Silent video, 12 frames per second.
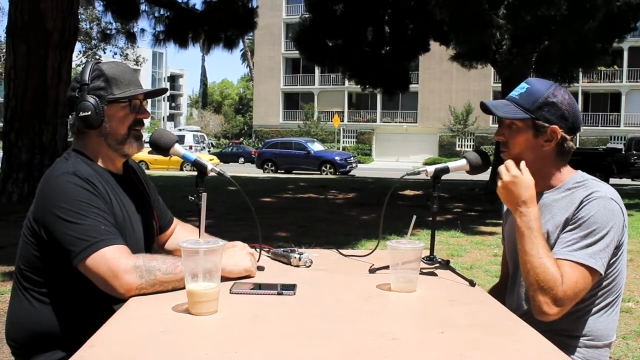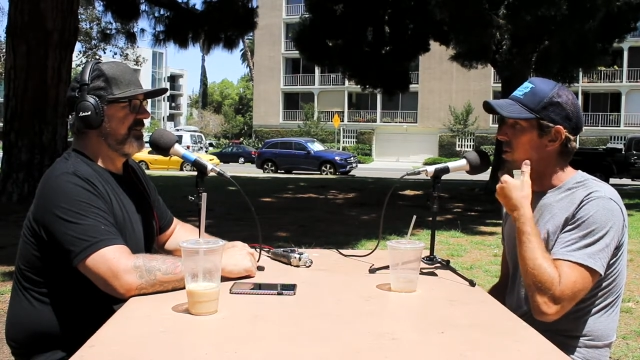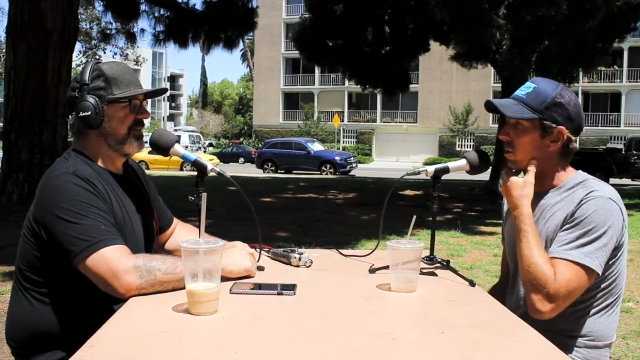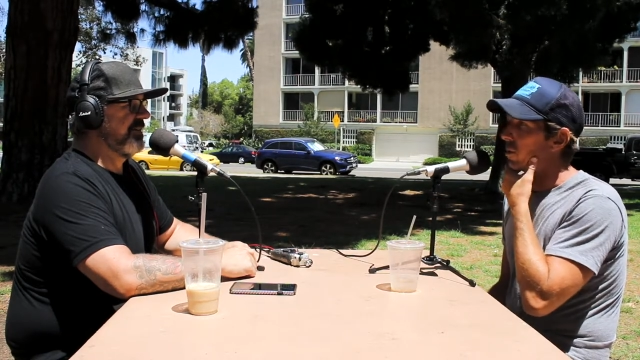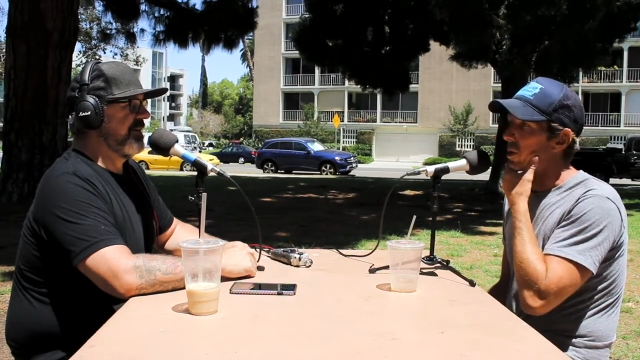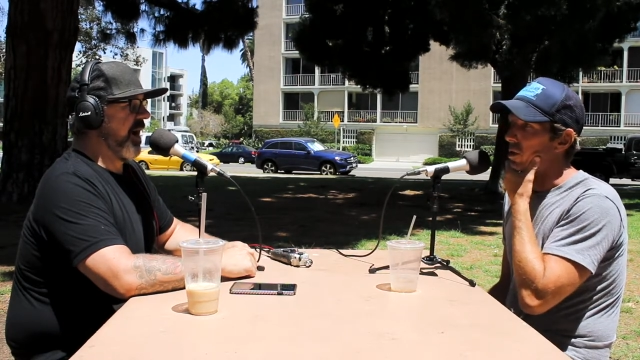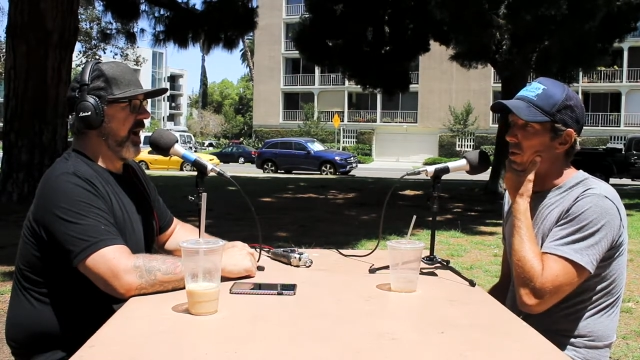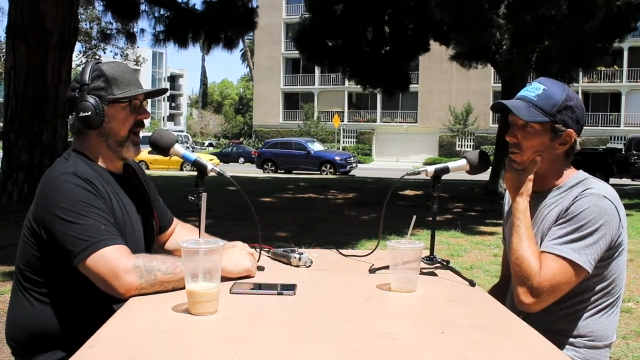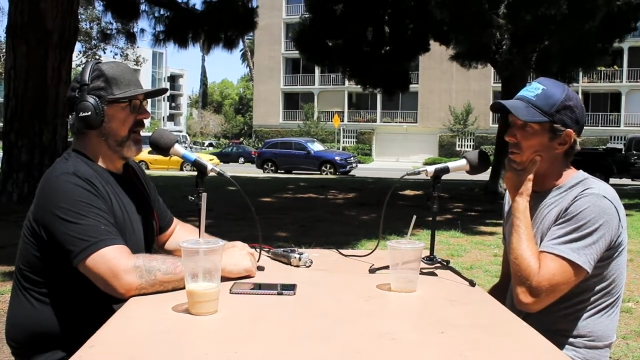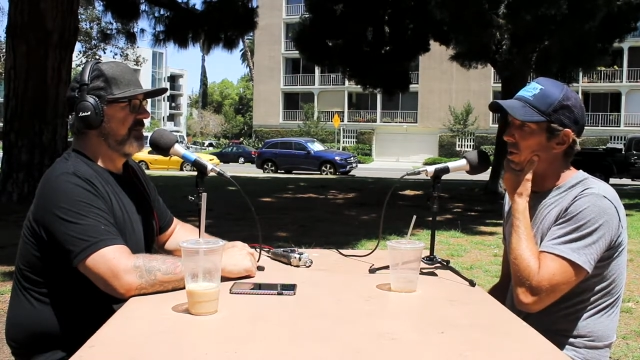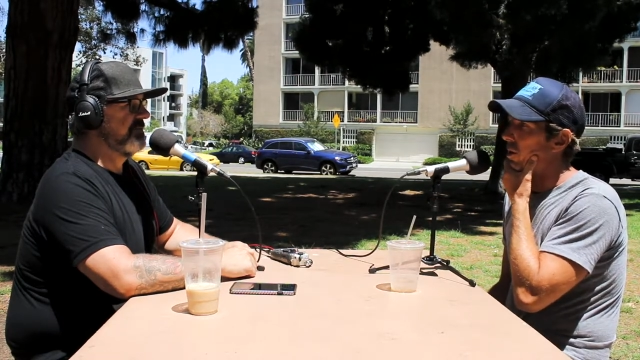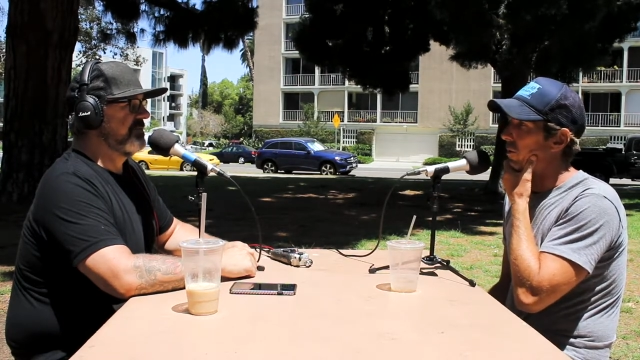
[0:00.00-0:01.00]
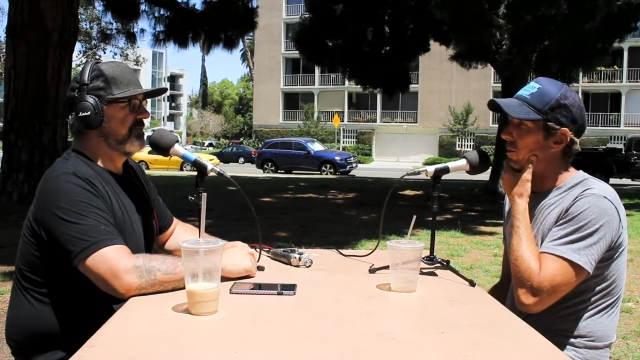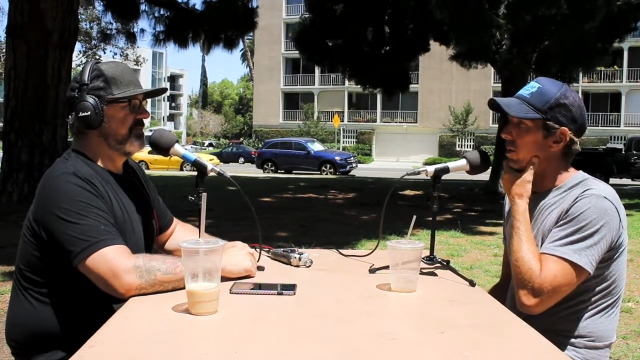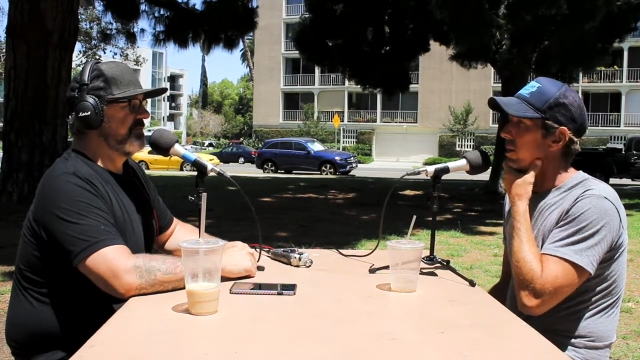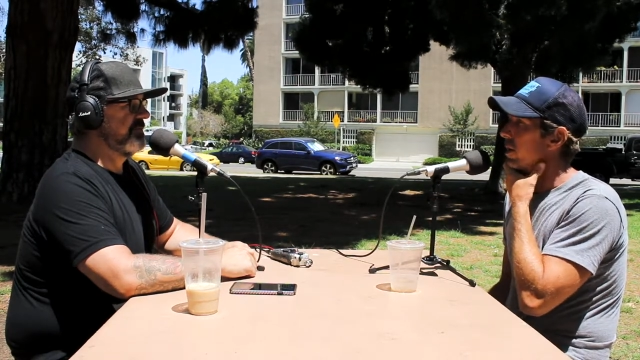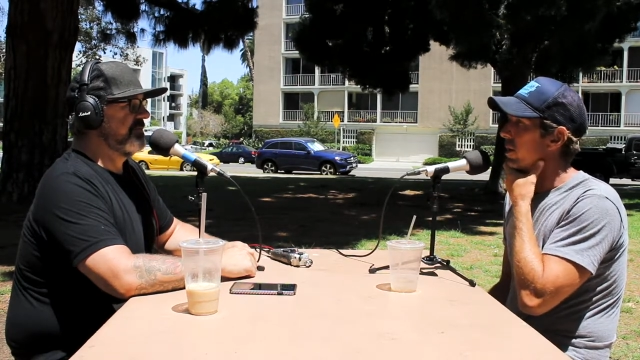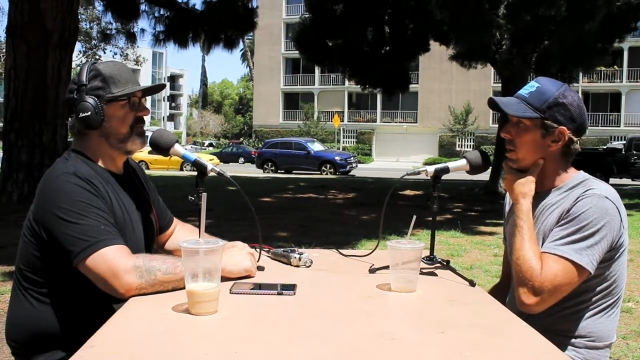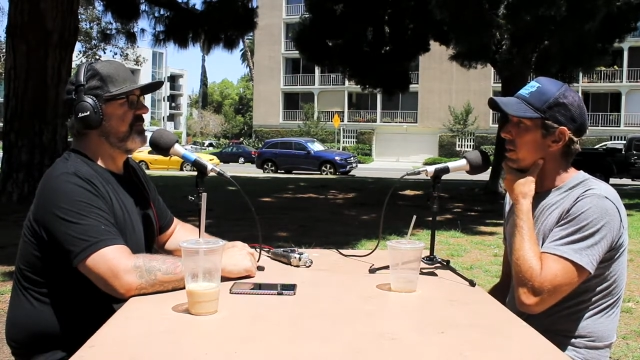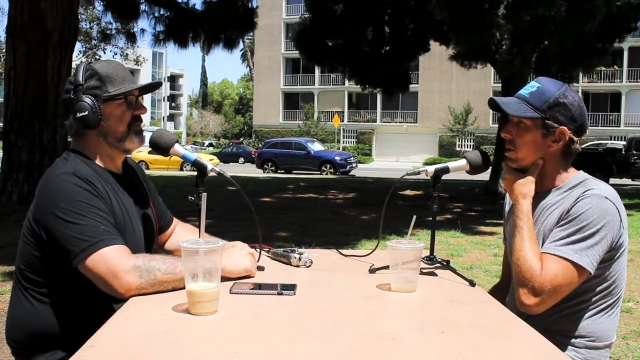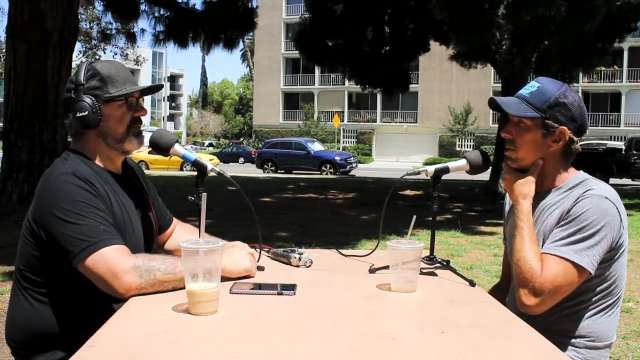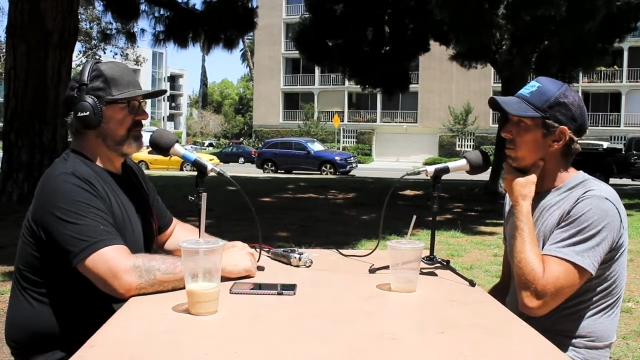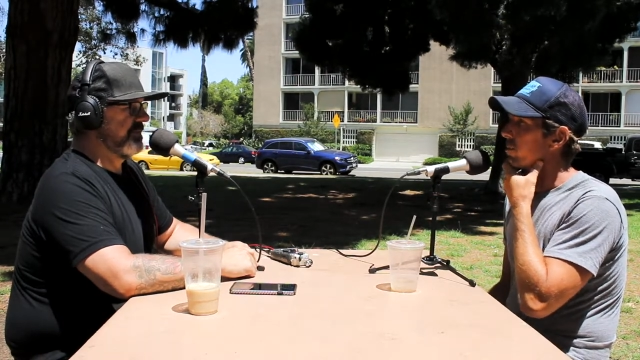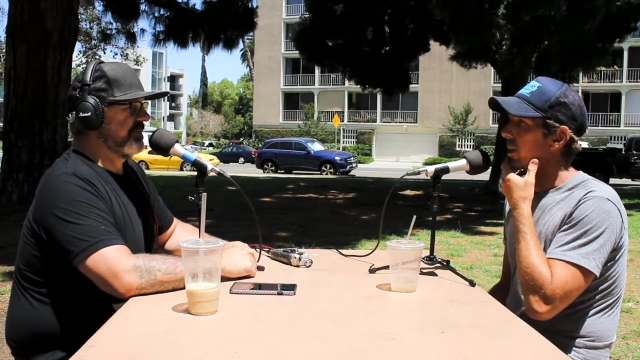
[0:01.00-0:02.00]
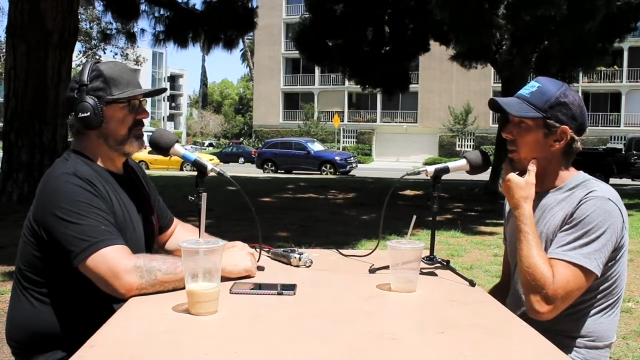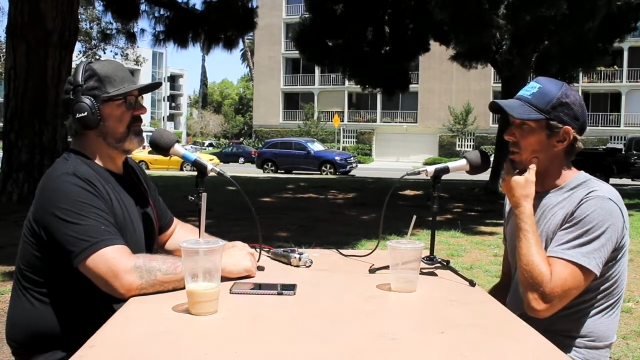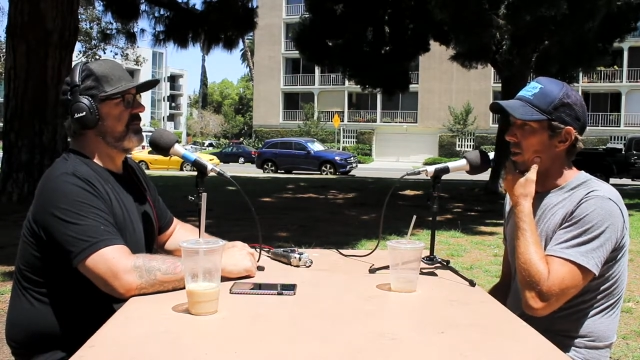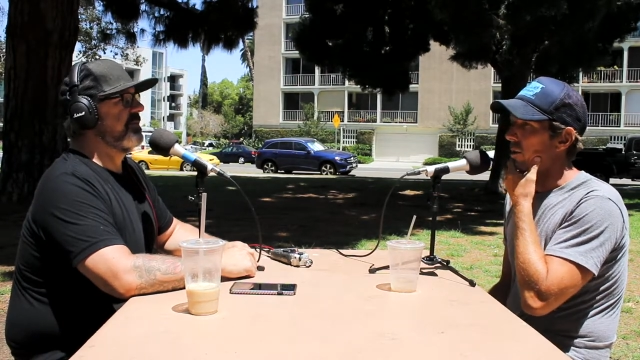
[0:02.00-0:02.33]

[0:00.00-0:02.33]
Speaker 1: for some reason over the years, because